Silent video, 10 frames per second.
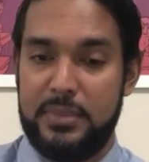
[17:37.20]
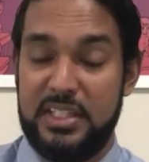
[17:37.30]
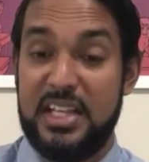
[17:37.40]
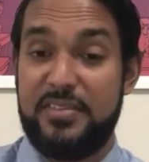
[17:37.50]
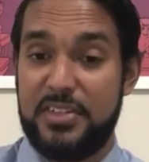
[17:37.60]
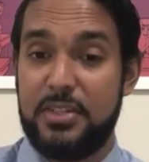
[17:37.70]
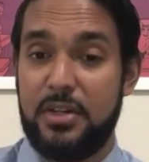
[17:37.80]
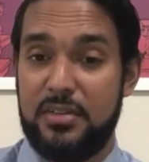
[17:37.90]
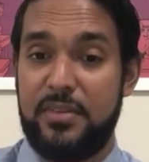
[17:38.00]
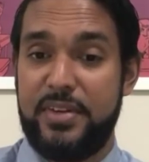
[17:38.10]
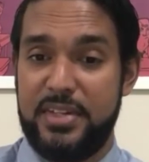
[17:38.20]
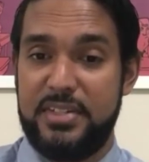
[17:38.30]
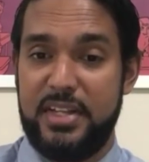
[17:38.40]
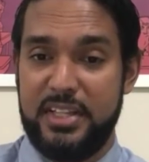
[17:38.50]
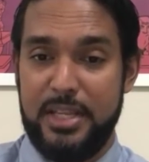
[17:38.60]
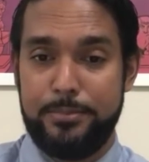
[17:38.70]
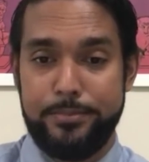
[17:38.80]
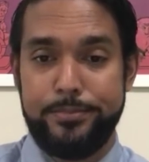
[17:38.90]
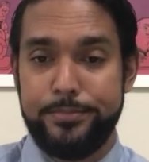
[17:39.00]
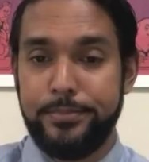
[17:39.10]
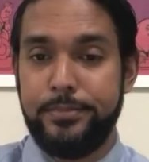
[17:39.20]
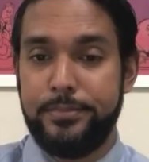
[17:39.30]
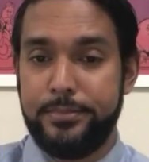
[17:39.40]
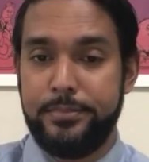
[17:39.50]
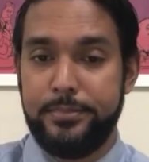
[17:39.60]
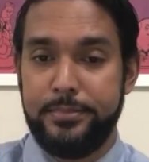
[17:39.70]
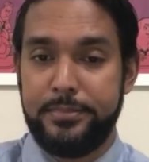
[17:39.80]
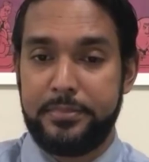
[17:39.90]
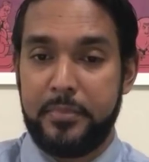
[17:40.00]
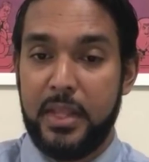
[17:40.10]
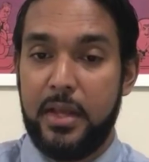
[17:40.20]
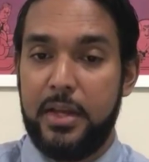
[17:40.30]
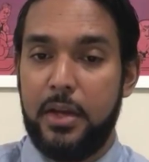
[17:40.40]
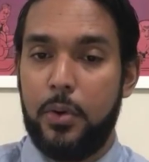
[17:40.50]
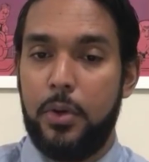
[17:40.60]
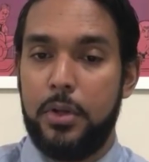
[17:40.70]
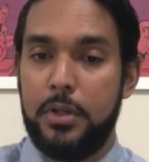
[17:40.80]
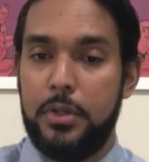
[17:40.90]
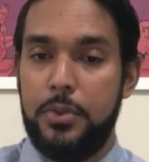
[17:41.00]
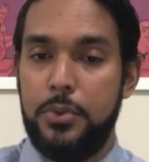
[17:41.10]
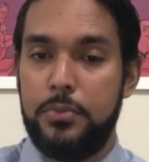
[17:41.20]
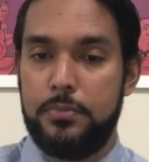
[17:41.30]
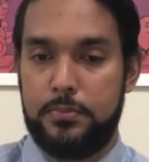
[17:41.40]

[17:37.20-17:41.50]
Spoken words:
you'd have a stock of Avengers Endgame. Anyhow, use